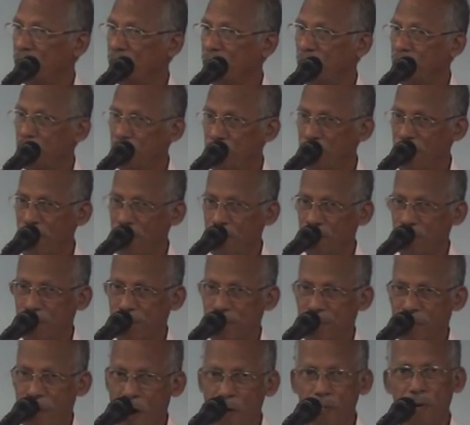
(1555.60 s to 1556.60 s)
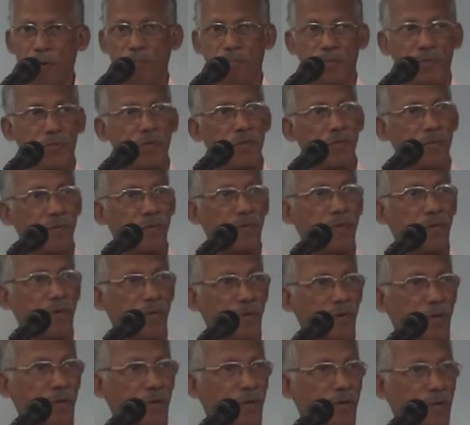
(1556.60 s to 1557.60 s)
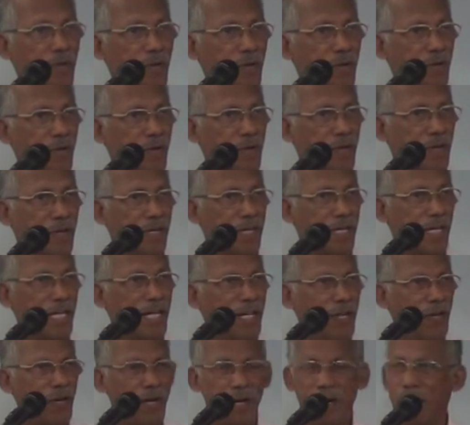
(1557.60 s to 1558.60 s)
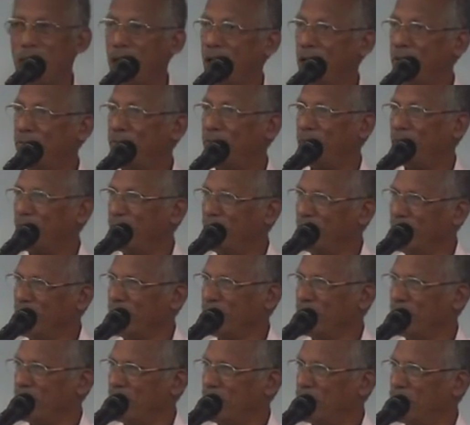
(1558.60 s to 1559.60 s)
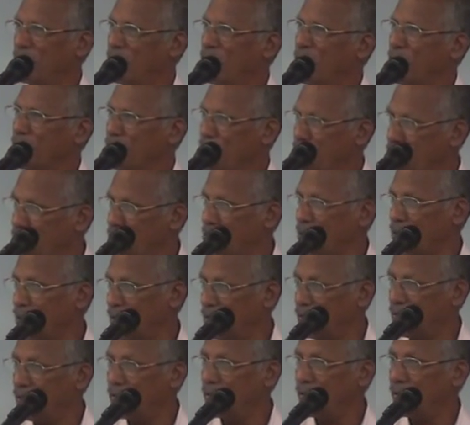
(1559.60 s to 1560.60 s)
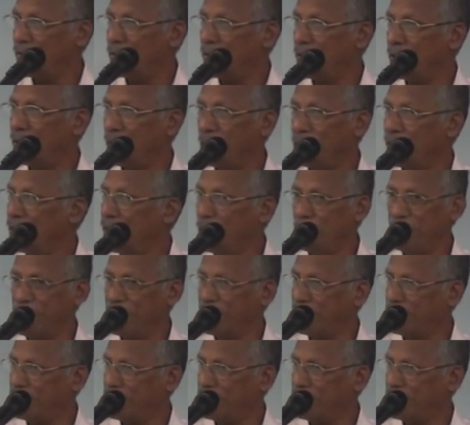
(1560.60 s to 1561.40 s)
When you have the problems in your life, little or more, we'll be